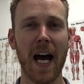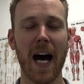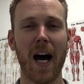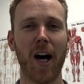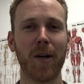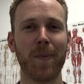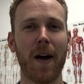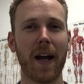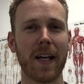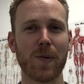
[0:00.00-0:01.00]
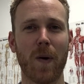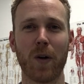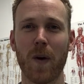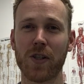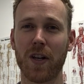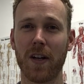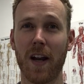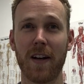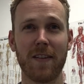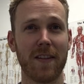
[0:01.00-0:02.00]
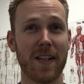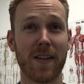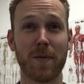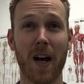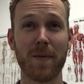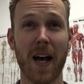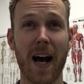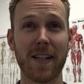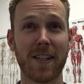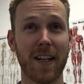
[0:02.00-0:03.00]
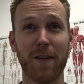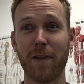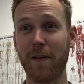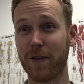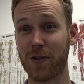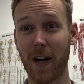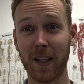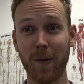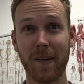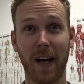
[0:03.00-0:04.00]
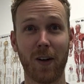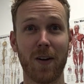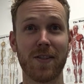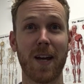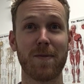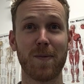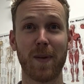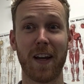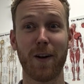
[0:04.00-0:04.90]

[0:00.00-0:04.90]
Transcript: I guess one question that sometimes ask if we're struggling with that concept would be,